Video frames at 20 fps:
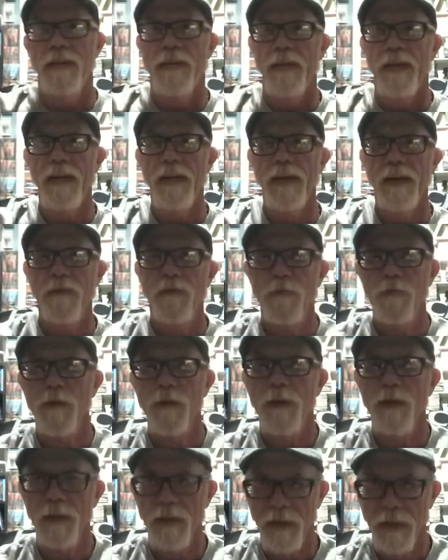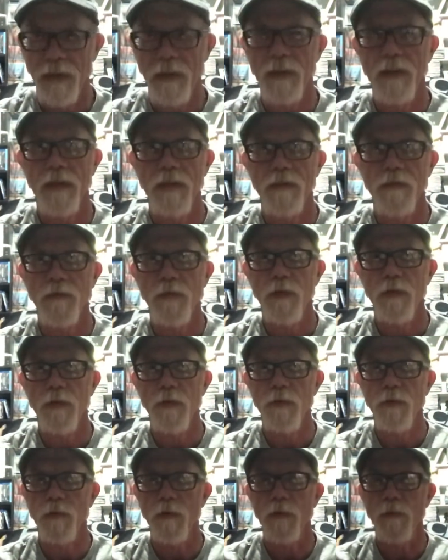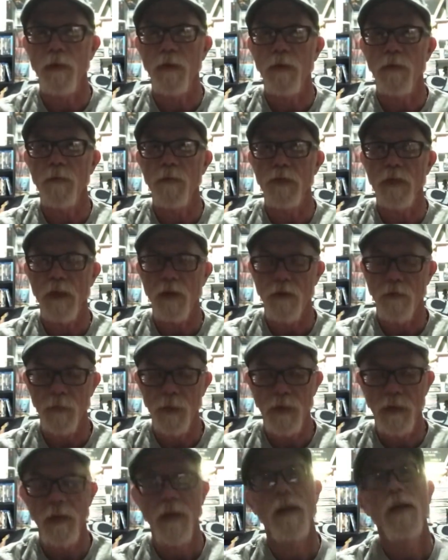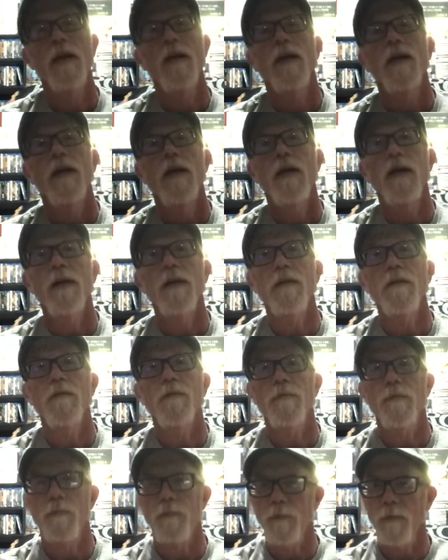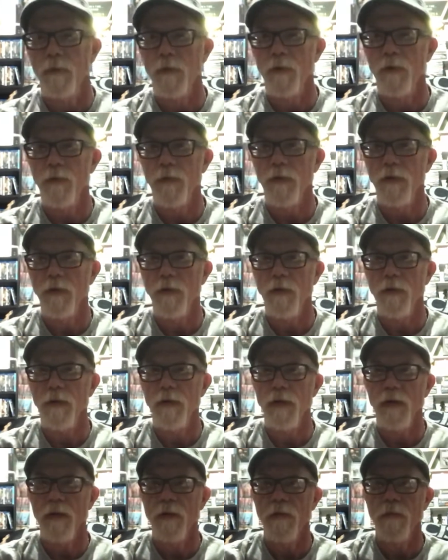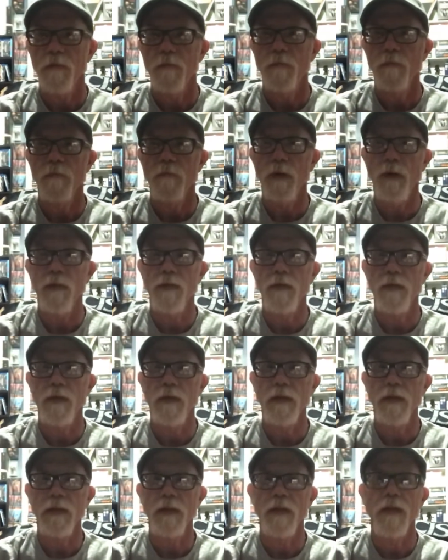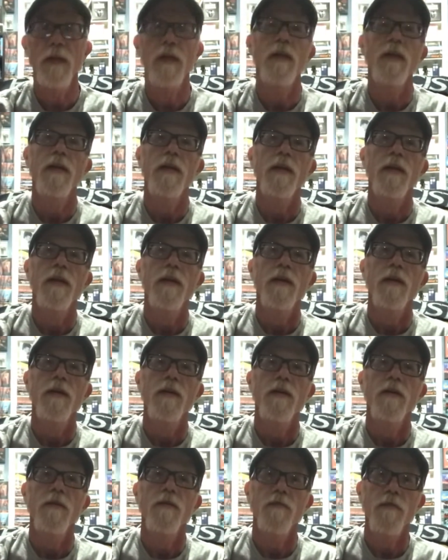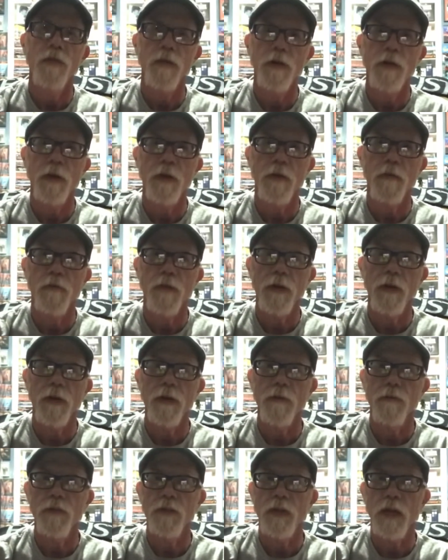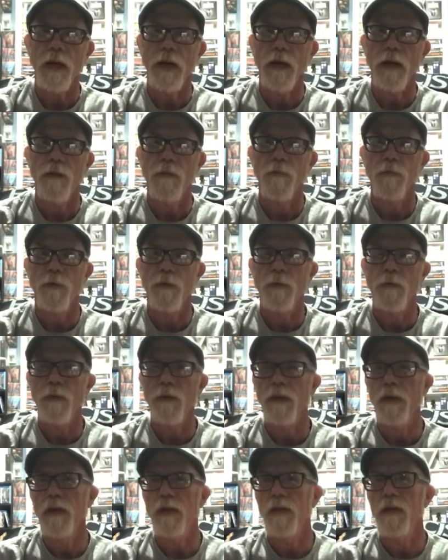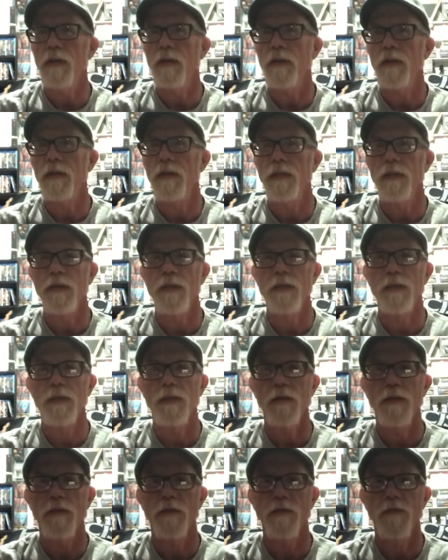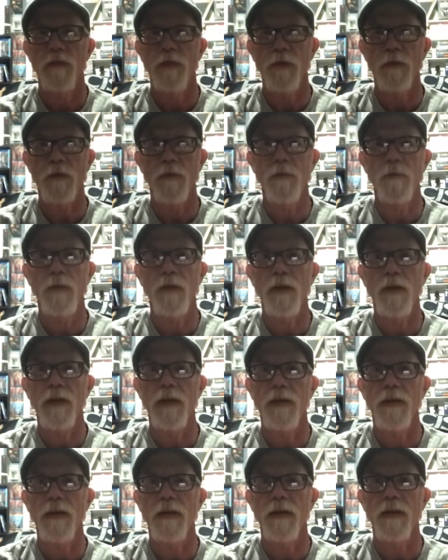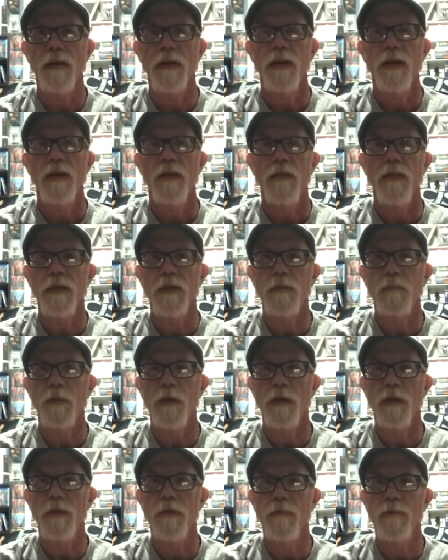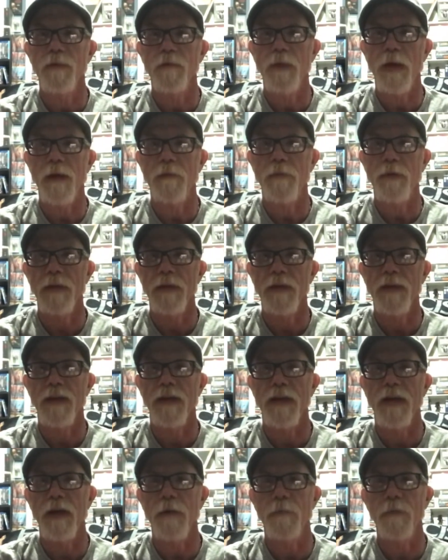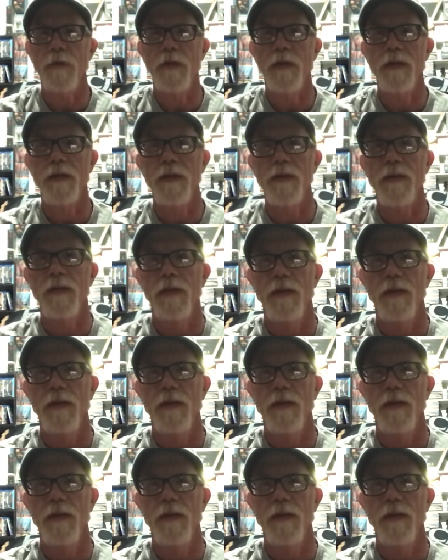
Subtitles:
Hey everyone and fellow grumpy old gentlemen. We're doing our monthly video chat where we discuss a film, and this month it was my pick, and I picked